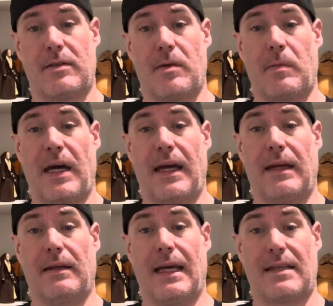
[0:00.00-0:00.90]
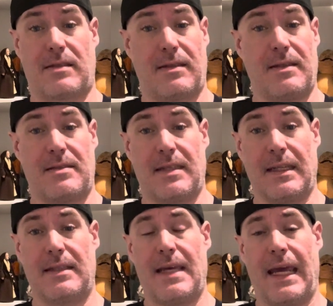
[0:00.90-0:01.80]
to my hesitancy
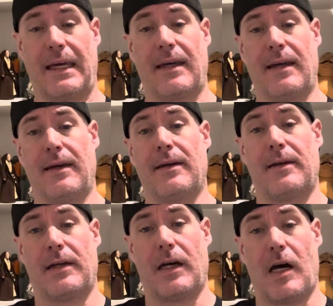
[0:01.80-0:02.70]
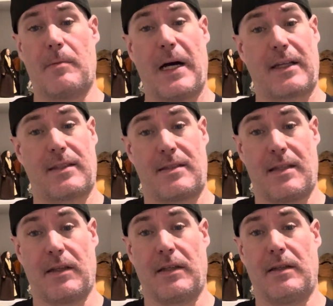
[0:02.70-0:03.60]
to take
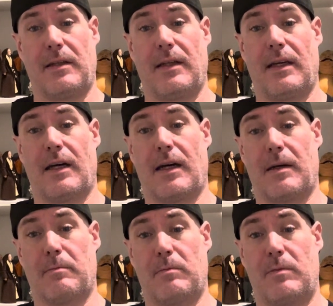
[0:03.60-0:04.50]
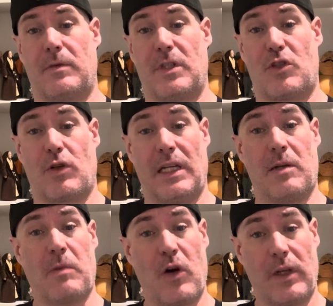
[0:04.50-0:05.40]
amoxicillin to treat
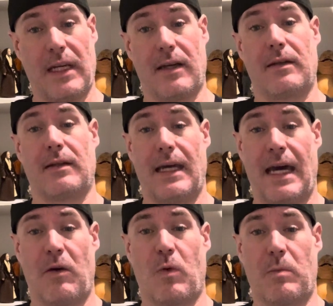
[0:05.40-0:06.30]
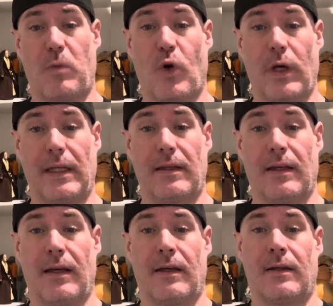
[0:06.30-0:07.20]
pneumonia at one point.
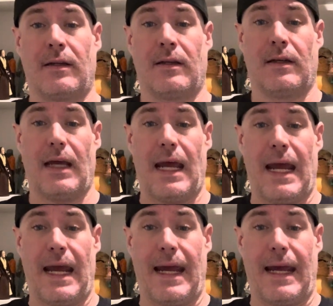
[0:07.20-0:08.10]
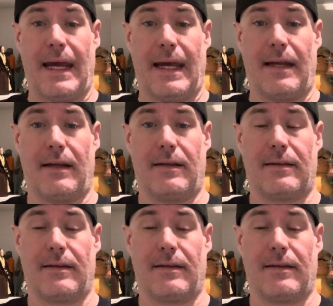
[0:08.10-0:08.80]
And